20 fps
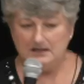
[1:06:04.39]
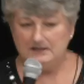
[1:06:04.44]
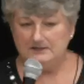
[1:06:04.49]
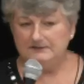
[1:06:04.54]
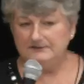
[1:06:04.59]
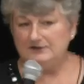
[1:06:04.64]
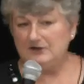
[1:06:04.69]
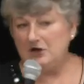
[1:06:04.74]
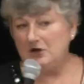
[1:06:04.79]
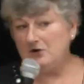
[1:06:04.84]

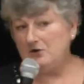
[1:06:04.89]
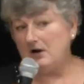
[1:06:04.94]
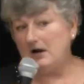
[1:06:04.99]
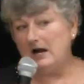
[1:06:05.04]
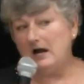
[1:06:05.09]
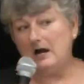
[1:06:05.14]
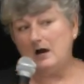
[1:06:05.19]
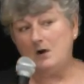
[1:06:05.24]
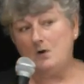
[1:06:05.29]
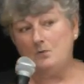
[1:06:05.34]
So
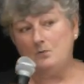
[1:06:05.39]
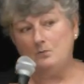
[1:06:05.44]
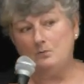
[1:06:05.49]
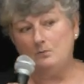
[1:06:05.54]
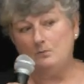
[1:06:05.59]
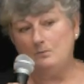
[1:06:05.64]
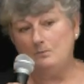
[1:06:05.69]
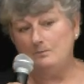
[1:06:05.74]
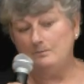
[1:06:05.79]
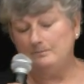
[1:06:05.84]

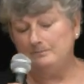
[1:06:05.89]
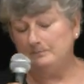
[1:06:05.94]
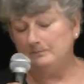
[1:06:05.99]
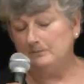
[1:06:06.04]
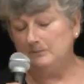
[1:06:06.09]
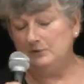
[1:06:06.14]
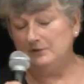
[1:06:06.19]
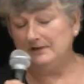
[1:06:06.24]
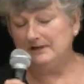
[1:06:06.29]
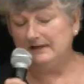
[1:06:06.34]

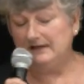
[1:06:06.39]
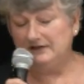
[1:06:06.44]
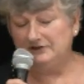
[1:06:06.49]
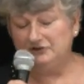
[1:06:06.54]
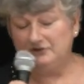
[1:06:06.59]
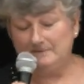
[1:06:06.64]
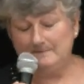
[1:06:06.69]
you can get